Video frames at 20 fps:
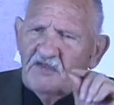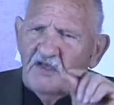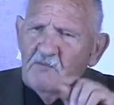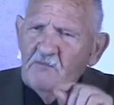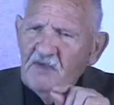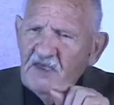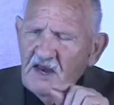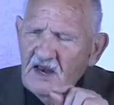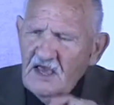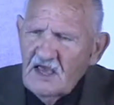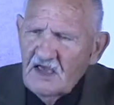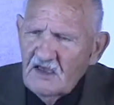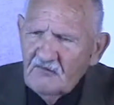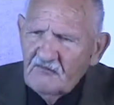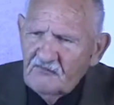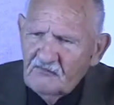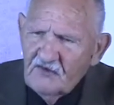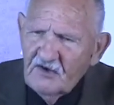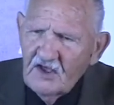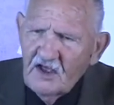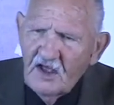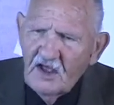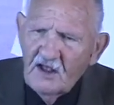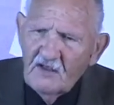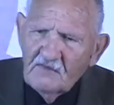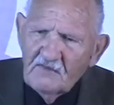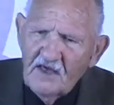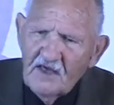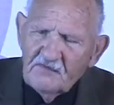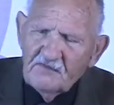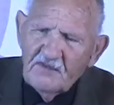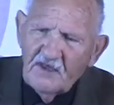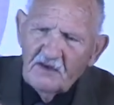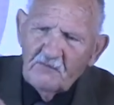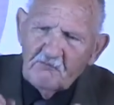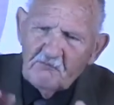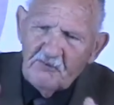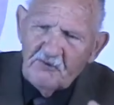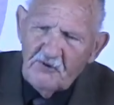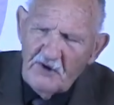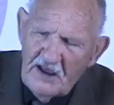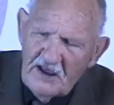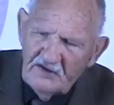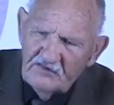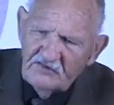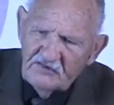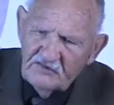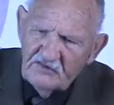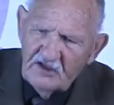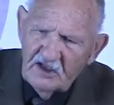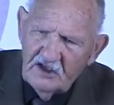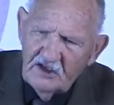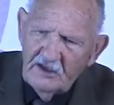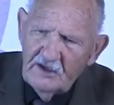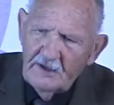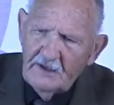the belief that the priest,